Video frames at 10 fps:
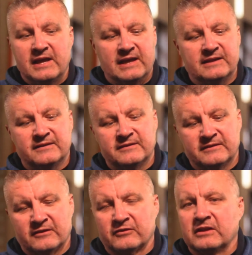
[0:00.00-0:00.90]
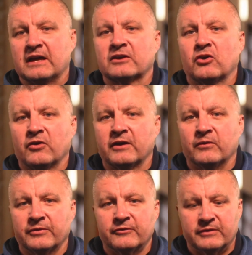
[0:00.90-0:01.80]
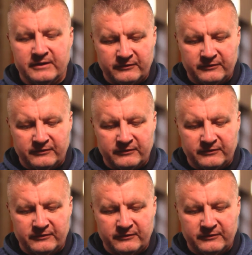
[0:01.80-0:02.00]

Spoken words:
and there's a lot of current going through there.